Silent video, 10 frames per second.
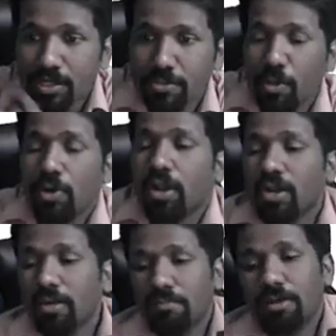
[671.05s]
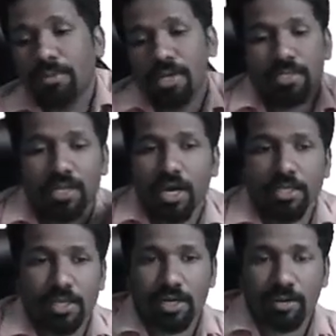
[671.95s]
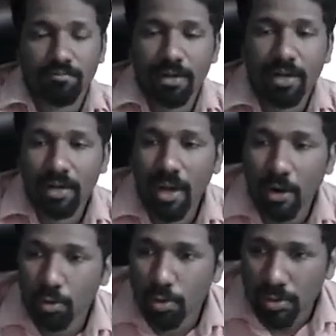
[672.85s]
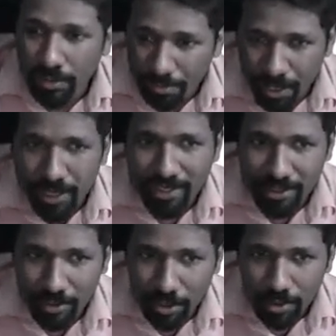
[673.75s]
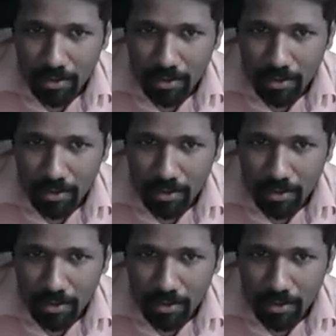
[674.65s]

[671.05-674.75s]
smaller number minus larger number, how to subtract and all.